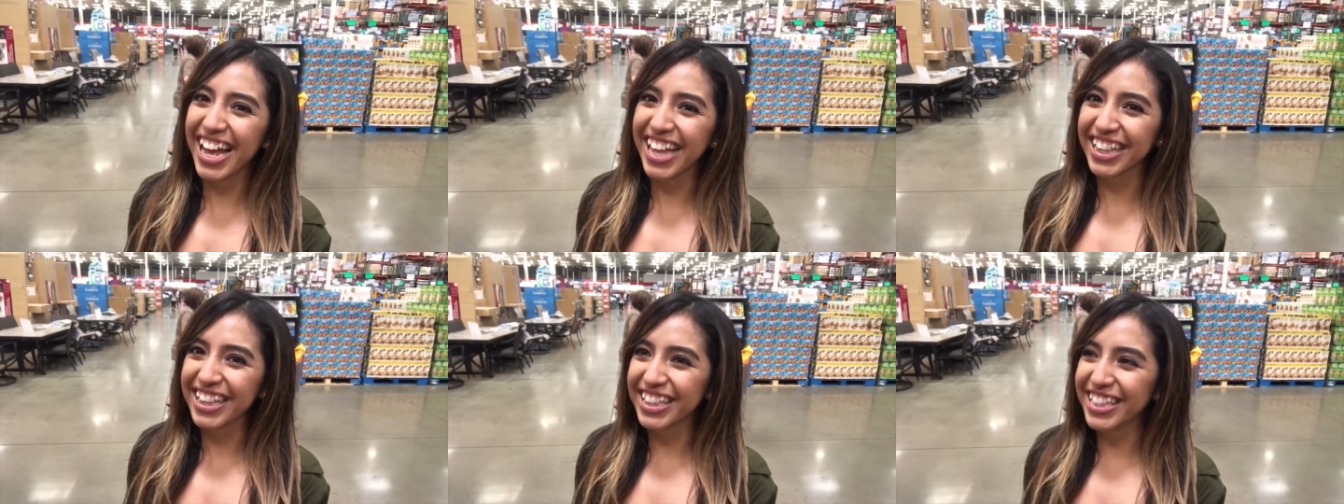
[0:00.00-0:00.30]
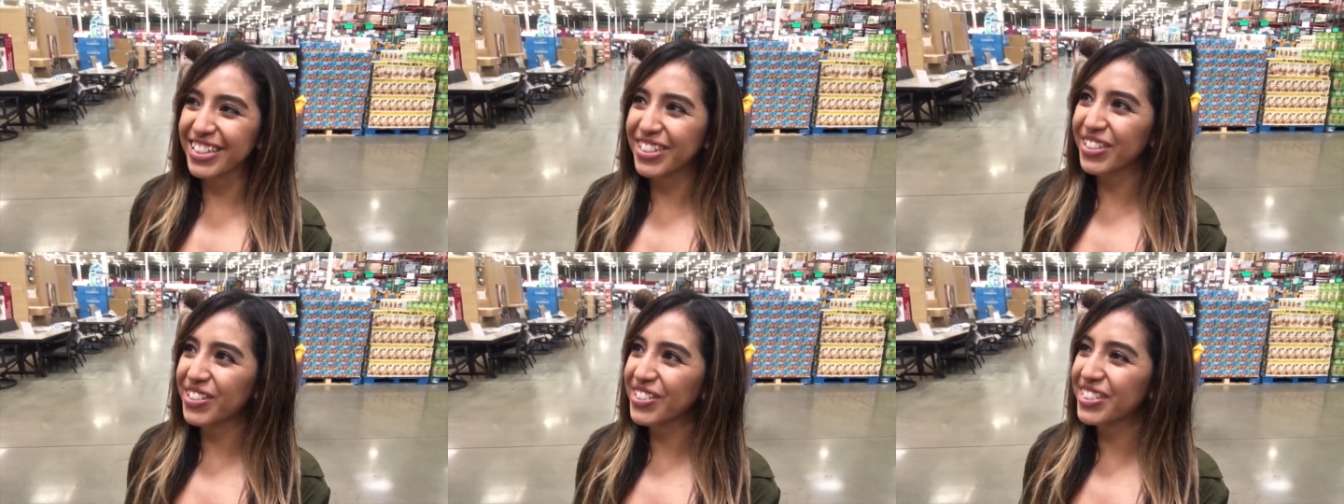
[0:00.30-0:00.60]

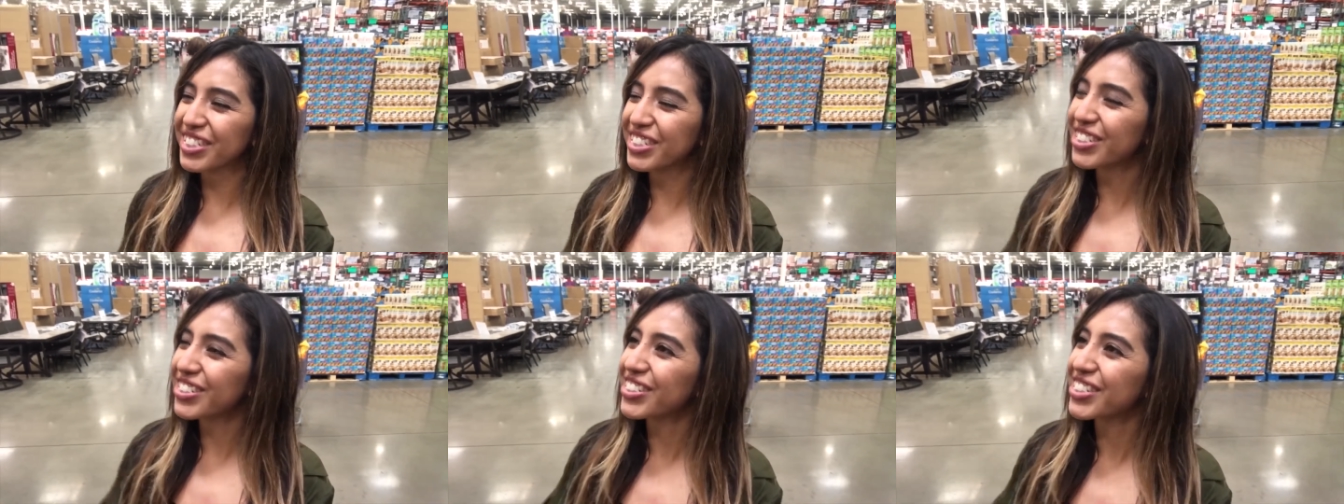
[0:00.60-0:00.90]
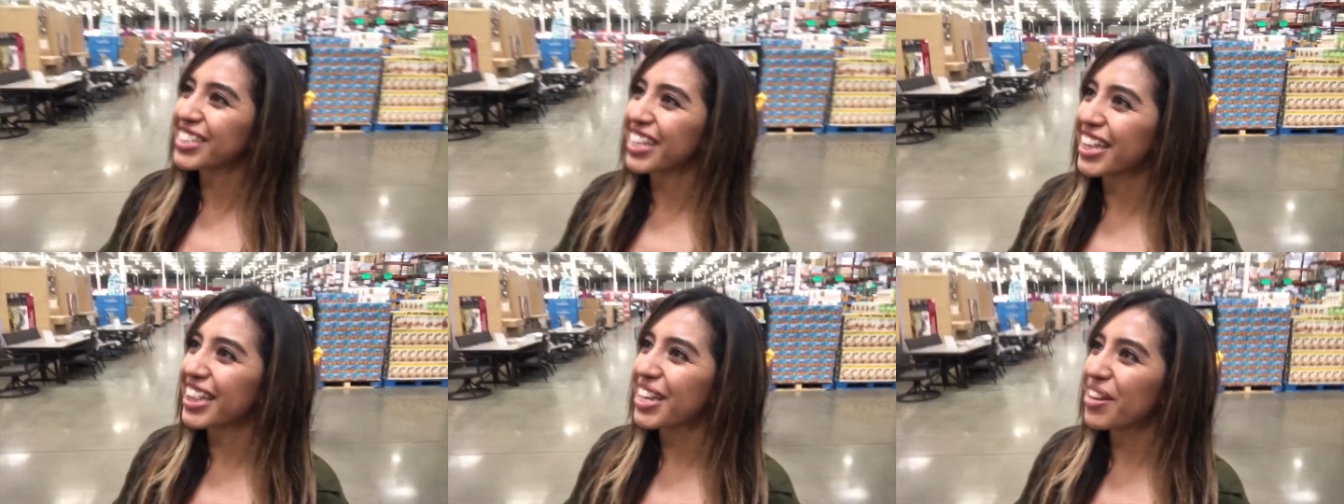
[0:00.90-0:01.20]
And or did
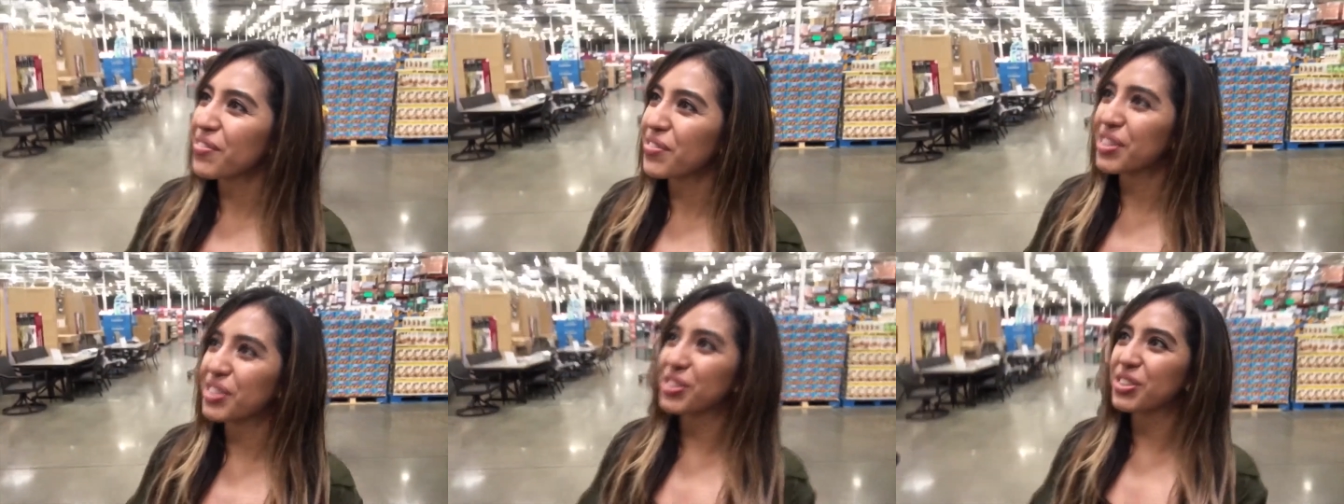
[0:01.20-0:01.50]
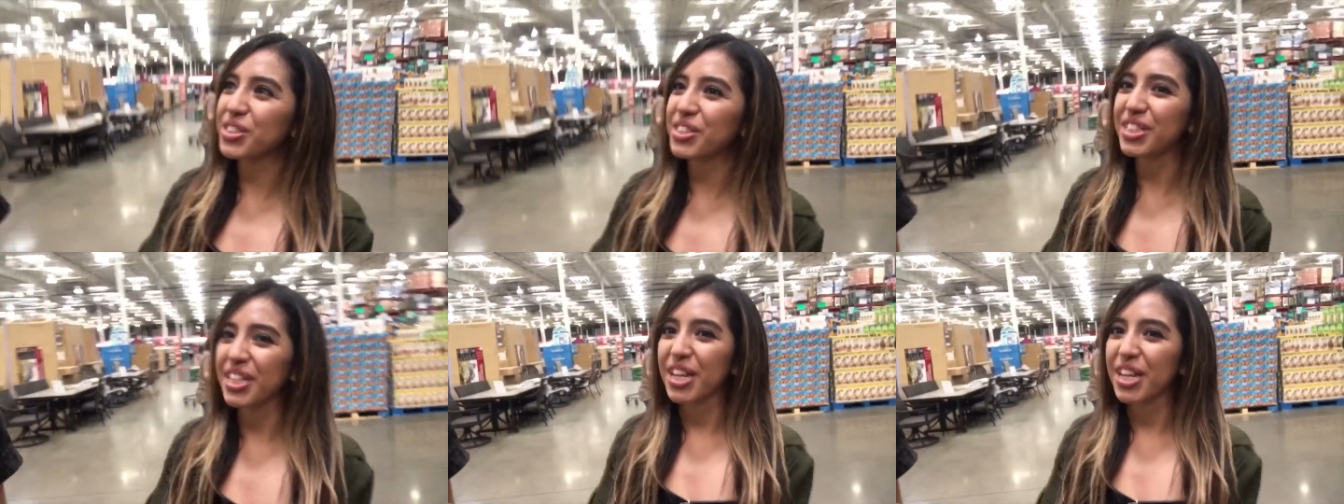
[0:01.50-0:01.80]
you say that? yeah,